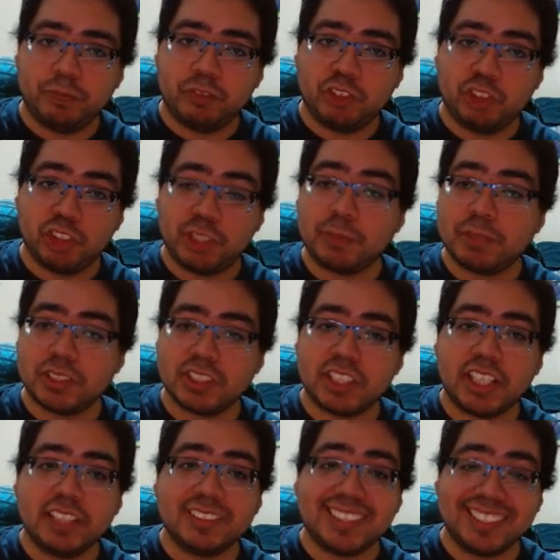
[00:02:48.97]
ship
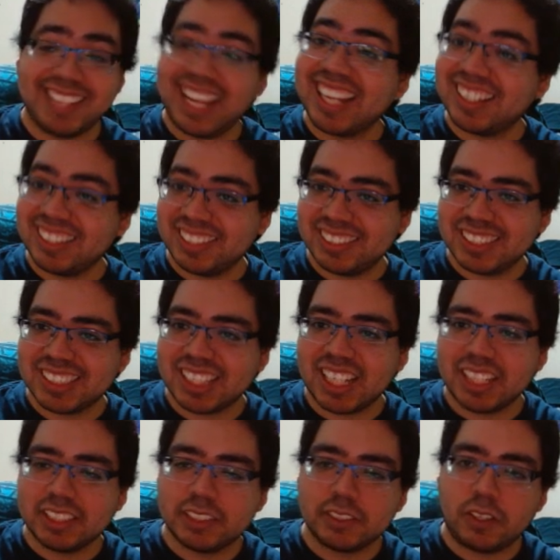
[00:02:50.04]
designs and alien
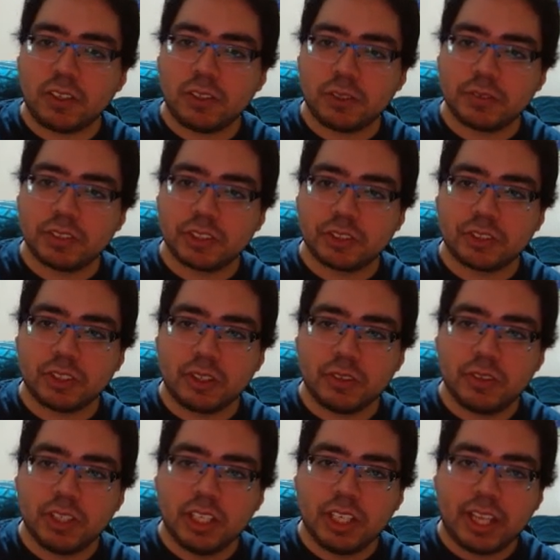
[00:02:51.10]
designs all over the show.